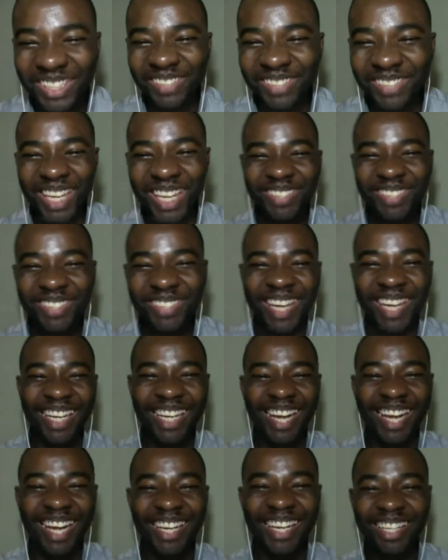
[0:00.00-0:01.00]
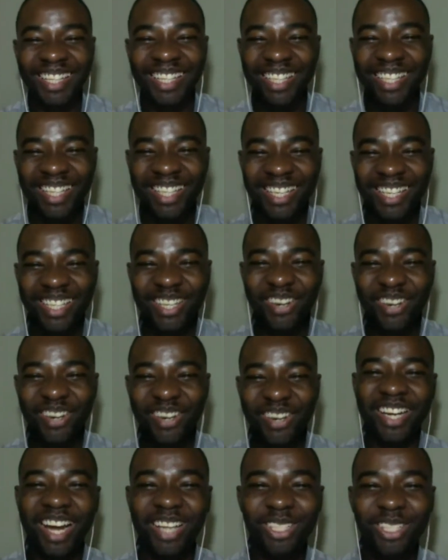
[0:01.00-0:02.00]
Thanks for that, Kat.
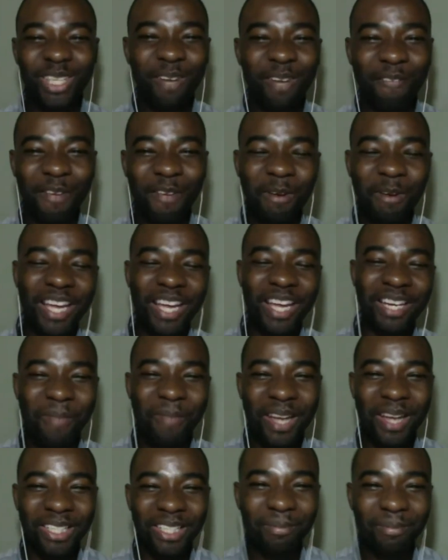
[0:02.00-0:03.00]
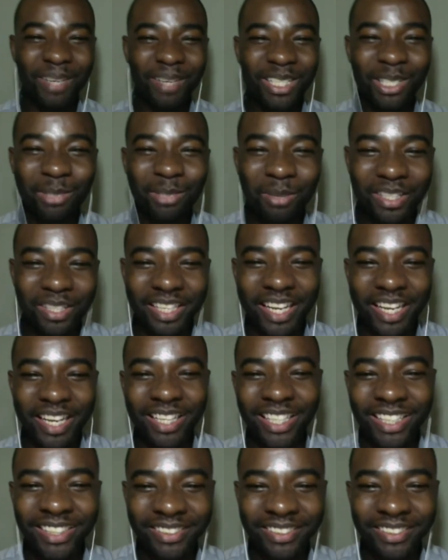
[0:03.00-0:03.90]
Johan, how do you feel getting mentored by Stuart daily?